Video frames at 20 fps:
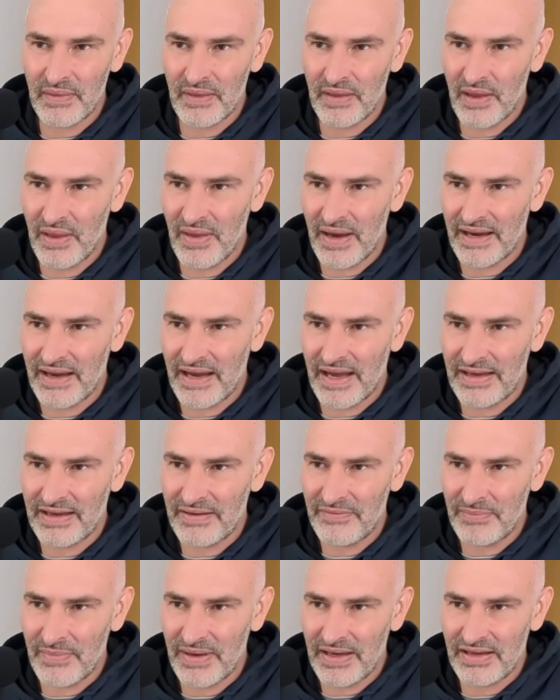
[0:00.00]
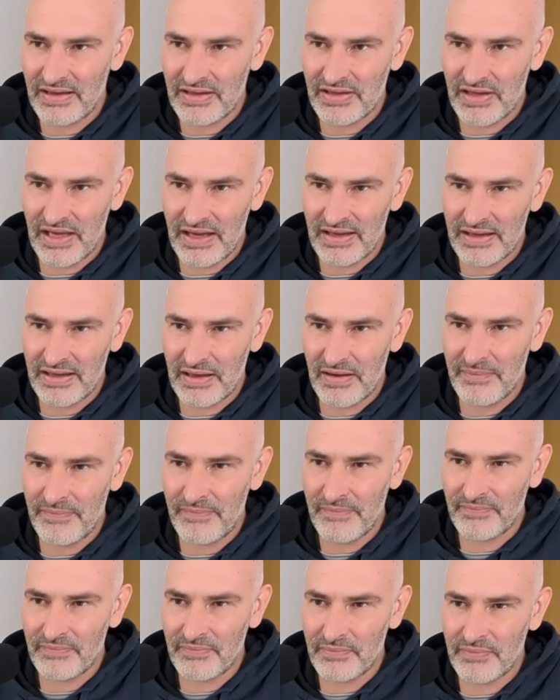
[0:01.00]
All right, I'll give him a little check here.
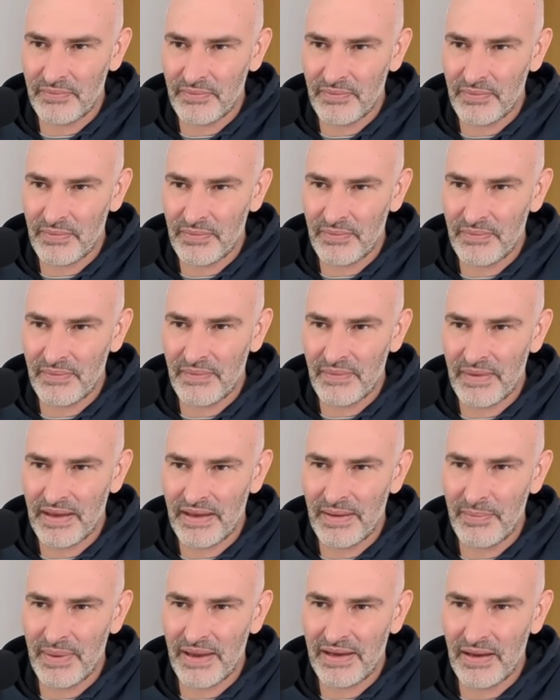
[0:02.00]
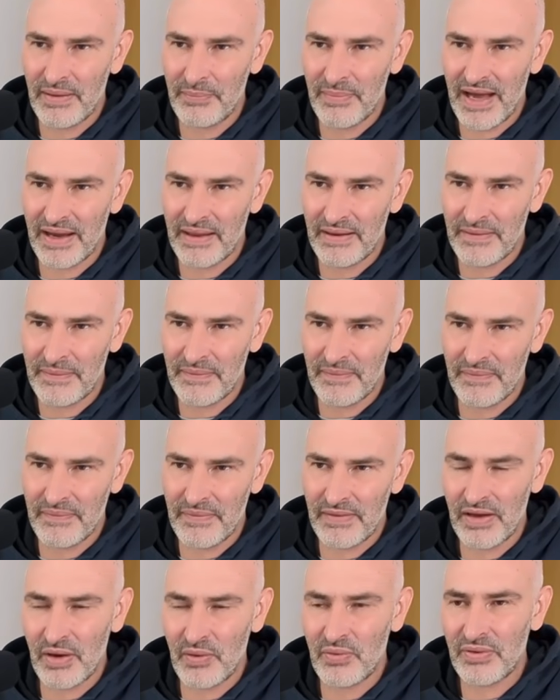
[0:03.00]
He might come back.
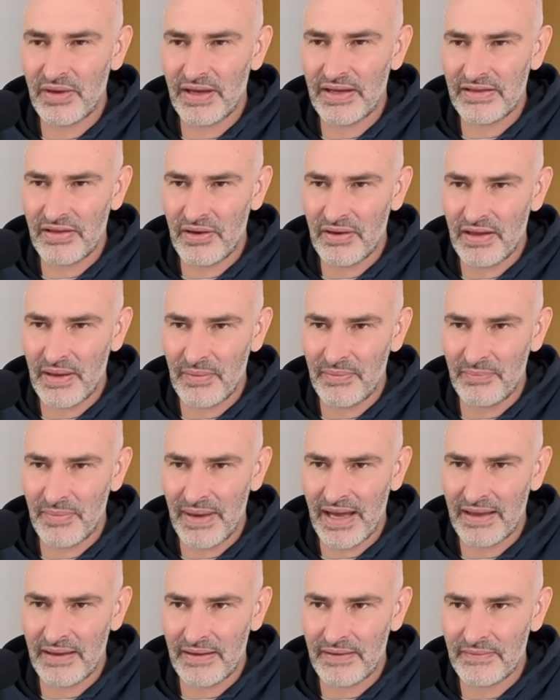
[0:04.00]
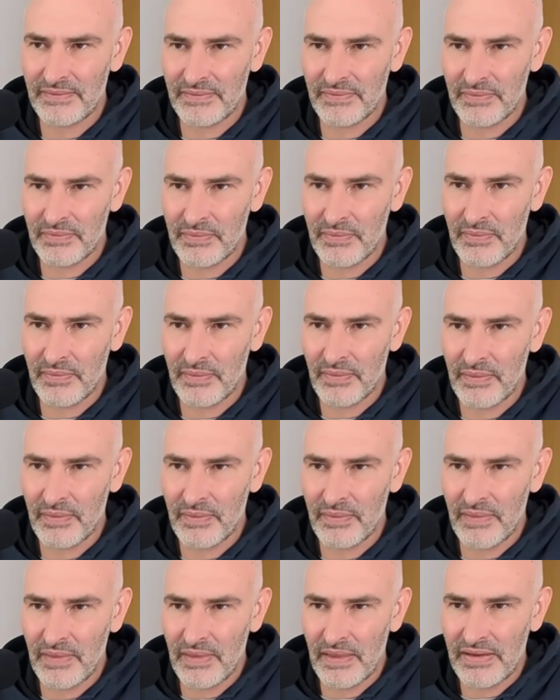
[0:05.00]
No, he's not coming back.
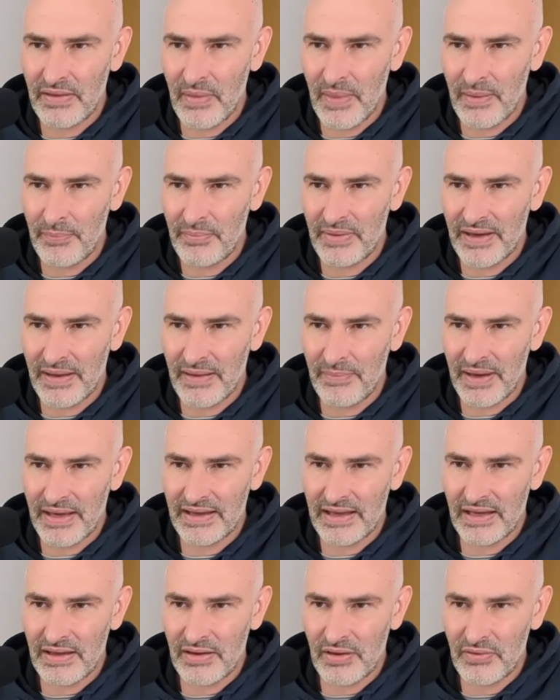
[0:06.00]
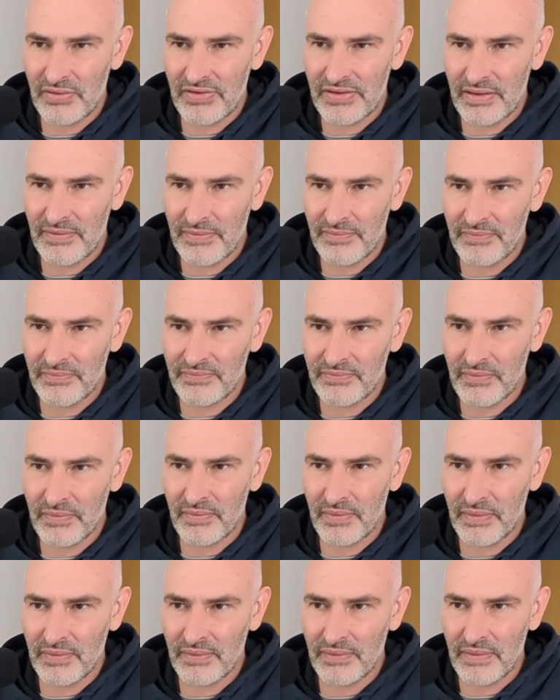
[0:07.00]
So I'm bringing my king closer.
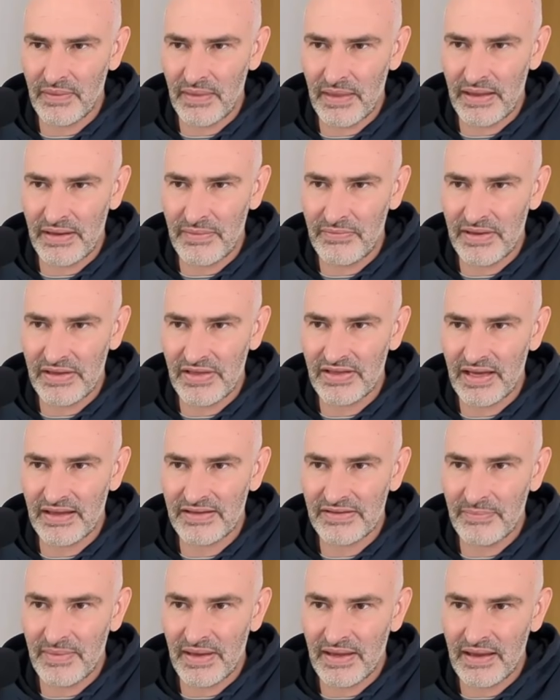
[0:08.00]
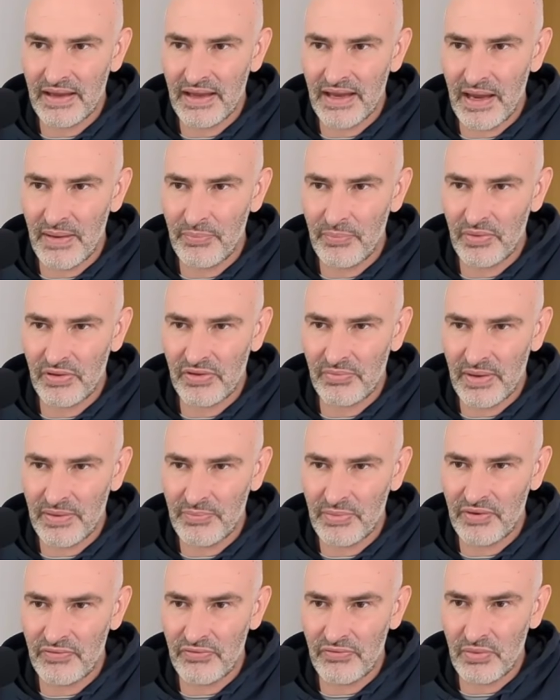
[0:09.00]
If he checks me, I'll push my
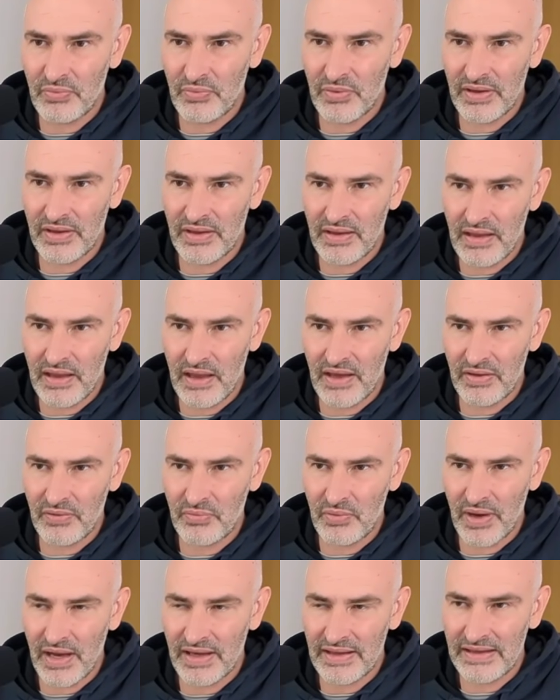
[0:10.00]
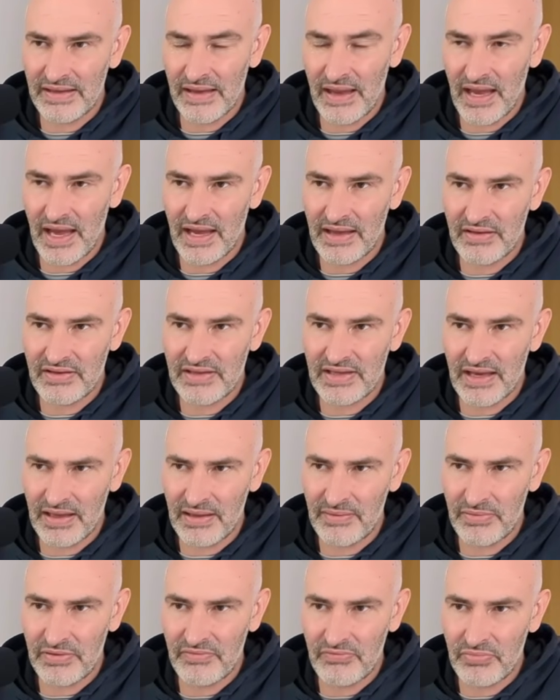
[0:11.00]
pawn forward. Otherwise, I'll check
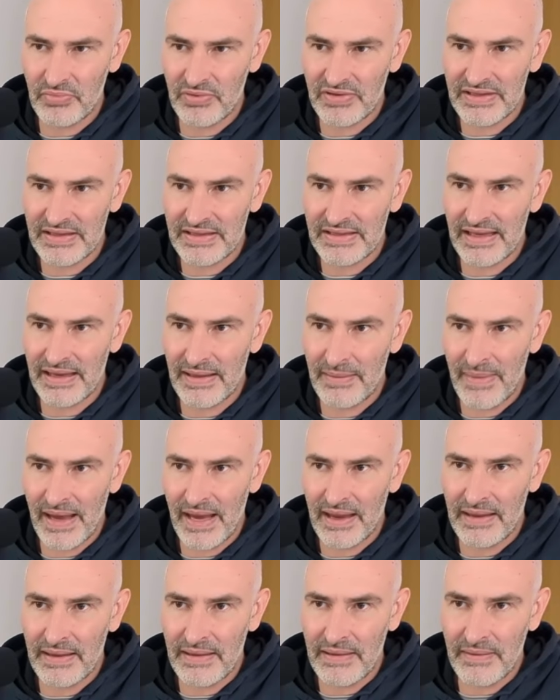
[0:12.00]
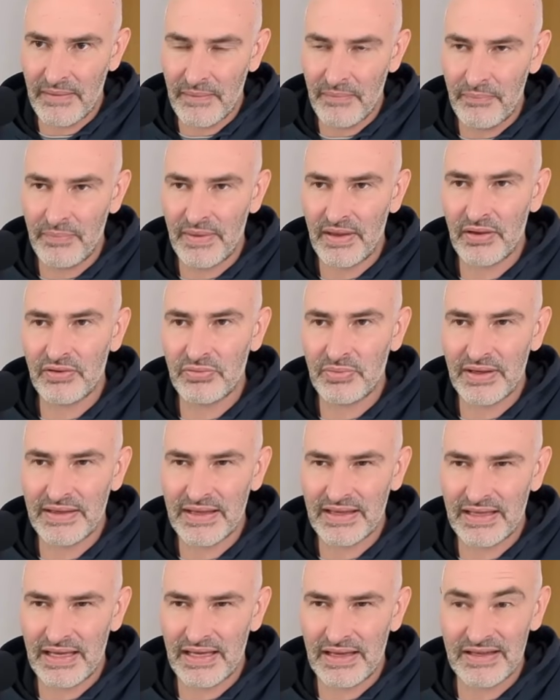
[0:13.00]
him to force his king back. Because when
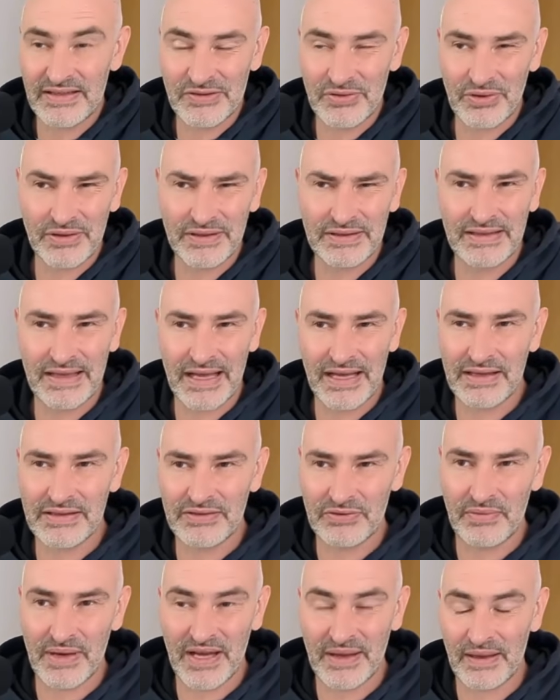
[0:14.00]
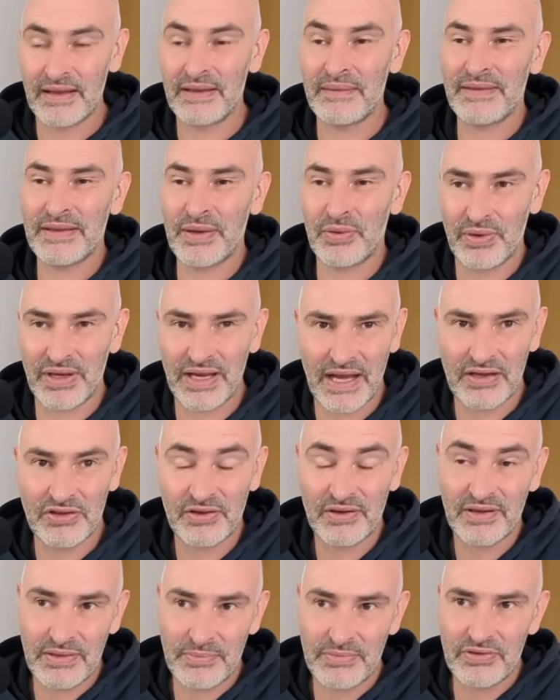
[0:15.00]
the king is on its 8th rank, there will
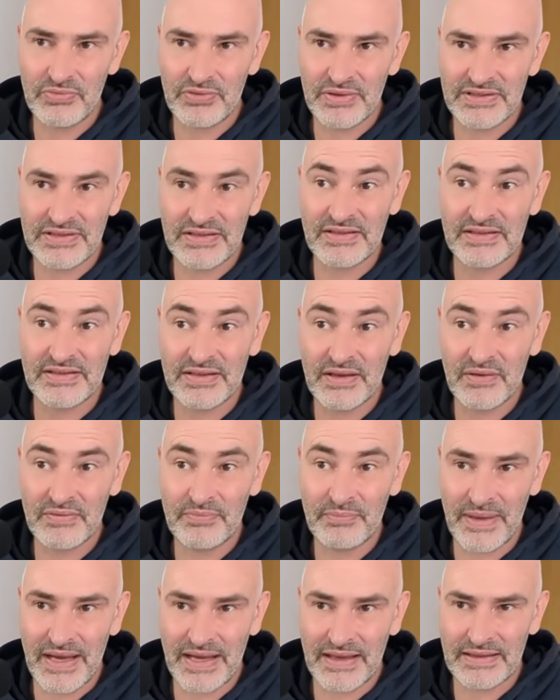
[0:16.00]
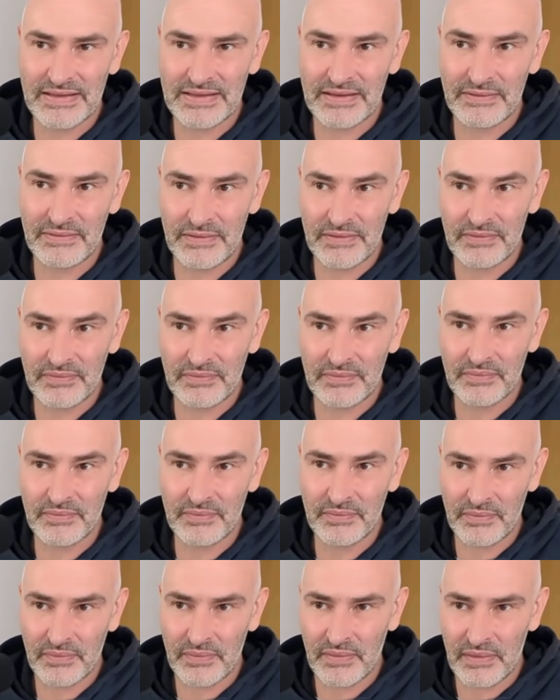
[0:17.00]
actually be risks of mate.
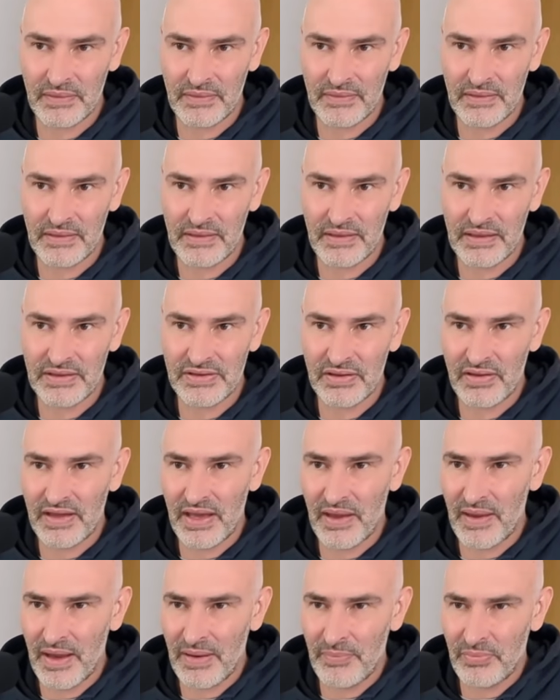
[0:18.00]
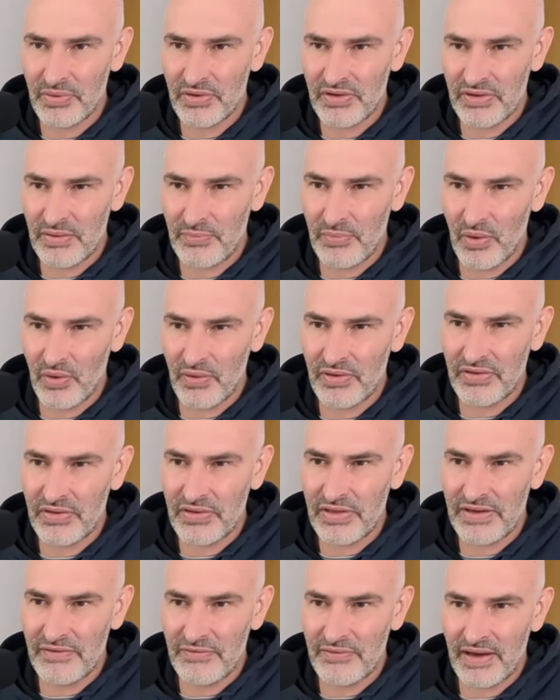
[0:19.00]
So now I'll push the pawn to
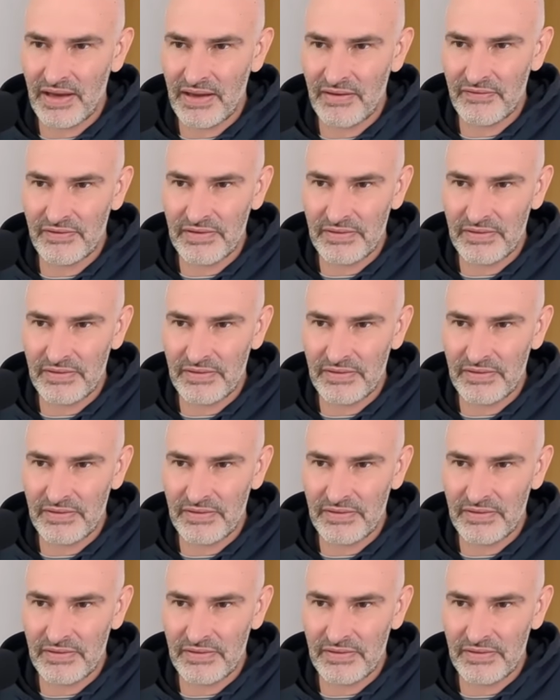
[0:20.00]
d5.